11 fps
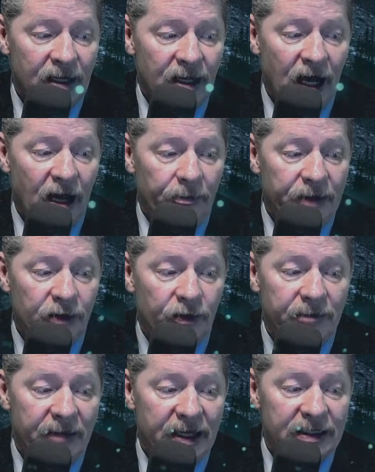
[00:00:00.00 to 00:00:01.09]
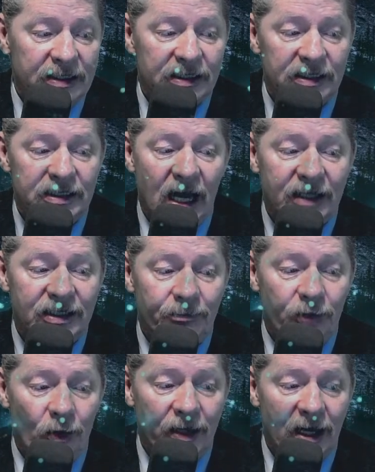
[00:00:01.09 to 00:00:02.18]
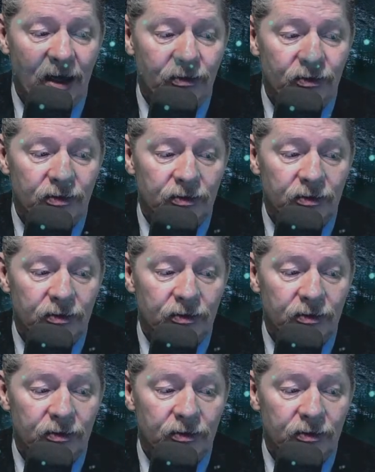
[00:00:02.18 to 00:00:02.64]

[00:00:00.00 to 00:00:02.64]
I'll be remiss not to point out